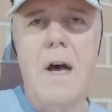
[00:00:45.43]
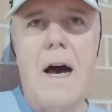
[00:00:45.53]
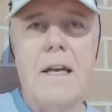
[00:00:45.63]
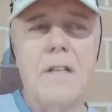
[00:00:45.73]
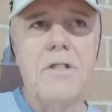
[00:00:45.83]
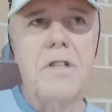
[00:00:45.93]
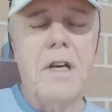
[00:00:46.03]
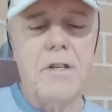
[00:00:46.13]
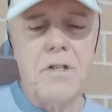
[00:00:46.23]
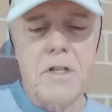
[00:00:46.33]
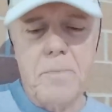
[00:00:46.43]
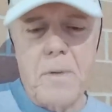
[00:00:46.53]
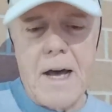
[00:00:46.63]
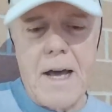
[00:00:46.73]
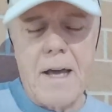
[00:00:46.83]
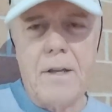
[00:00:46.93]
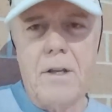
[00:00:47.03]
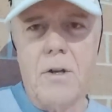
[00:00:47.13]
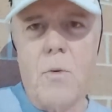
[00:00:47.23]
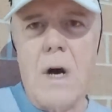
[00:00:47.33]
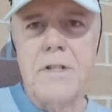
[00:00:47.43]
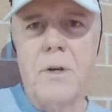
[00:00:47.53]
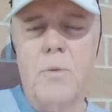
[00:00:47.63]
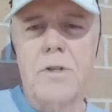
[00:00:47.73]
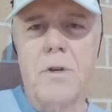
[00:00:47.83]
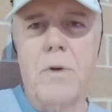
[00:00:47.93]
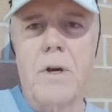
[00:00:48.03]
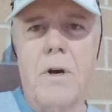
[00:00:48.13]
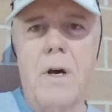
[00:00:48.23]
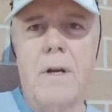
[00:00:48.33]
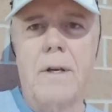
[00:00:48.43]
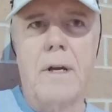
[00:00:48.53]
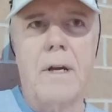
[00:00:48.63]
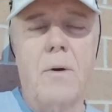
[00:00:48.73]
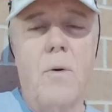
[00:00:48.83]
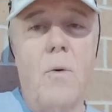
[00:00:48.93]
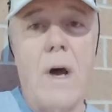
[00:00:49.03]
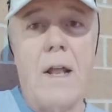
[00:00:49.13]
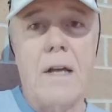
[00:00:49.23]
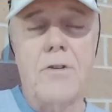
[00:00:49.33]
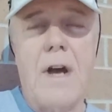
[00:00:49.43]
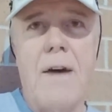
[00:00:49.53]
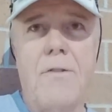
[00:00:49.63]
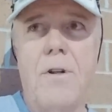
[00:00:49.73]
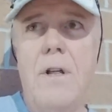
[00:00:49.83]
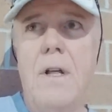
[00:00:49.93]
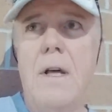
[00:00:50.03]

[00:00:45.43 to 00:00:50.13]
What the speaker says: I can see it just by, you know, watching what's going on while I travel.